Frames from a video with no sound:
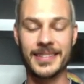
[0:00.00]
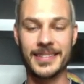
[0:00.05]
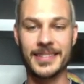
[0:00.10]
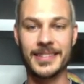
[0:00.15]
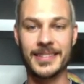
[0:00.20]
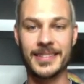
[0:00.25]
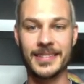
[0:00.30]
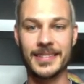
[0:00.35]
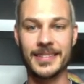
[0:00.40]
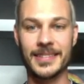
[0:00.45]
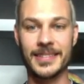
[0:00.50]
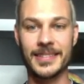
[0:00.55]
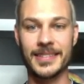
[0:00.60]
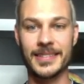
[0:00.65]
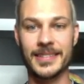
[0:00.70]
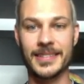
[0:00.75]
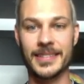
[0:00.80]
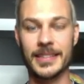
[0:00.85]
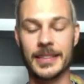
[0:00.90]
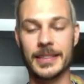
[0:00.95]

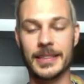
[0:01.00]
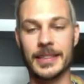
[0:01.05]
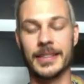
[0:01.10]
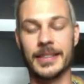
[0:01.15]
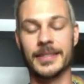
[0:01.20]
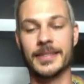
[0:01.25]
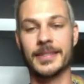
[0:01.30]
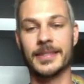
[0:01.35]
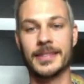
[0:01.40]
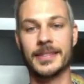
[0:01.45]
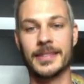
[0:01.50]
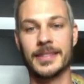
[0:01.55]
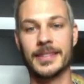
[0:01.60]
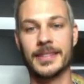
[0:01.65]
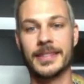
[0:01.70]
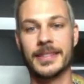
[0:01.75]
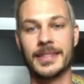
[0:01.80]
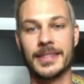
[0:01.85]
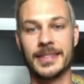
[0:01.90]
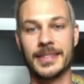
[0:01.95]

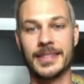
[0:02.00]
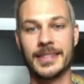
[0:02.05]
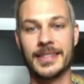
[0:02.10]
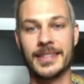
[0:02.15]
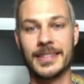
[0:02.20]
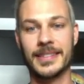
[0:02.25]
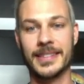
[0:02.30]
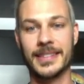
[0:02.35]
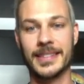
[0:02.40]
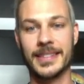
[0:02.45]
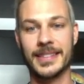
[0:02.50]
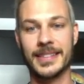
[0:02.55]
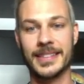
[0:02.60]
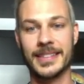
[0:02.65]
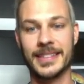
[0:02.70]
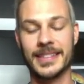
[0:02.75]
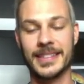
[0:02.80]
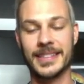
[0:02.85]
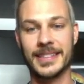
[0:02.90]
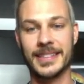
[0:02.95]

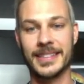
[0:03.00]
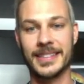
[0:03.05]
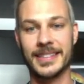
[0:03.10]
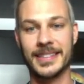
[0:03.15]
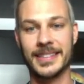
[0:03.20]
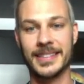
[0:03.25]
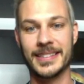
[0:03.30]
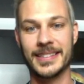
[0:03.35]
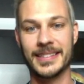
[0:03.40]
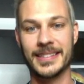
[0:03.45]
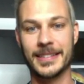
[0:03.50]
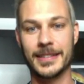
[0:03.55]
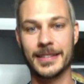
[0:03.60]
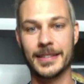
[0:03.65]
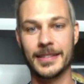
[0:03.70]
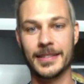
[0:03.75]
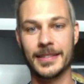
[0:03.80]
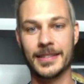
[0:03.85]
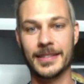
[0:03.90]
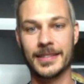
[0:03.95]

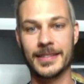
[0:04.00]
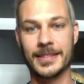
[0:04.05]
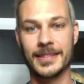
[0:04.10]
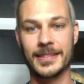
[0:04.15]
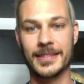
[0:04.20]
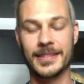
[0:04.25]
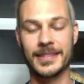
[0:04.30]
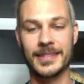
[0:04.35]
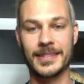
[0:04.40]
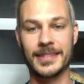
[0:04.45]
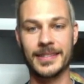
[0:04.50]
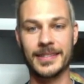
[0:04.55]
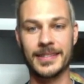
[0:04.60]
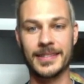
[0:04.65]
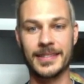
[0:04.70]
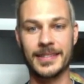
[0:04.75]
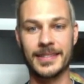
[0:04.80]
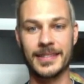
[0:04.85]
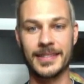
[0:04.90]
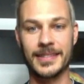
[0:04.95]

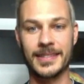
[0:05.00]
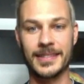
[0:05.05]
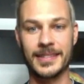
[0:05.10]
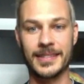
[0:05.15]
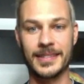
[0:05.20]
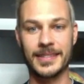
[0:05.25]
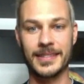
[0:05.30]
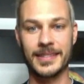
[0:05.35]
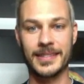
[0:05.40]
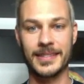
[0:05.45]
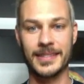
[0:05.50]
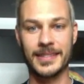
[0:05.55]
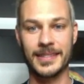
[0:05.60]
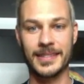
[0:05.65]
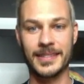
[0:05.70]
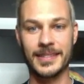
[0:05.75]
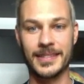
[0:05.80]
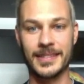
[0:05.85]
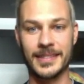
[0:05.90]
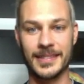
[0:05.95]

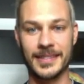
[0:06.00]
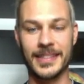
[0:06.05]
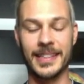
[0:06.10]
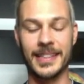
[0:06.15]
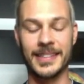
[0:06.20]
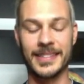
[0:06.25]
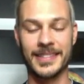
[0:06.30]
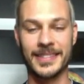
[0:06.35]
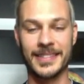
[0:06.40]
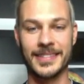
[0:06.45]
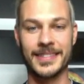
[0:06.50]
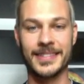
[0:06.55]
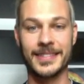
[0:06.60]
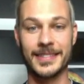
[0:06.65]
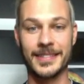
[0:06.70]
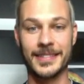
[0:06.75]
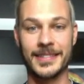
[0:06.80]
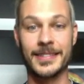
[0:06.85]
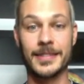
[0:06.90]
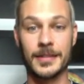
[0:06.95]

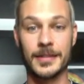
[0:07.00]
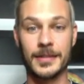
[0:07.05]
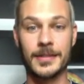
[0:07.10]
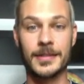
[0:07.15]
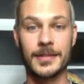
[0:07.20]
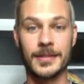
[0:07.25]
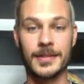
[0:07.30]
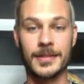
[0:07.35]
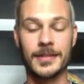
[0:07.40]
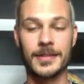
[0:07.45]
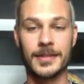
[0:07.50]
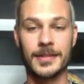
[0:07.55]
No words are spoken by the person on screen.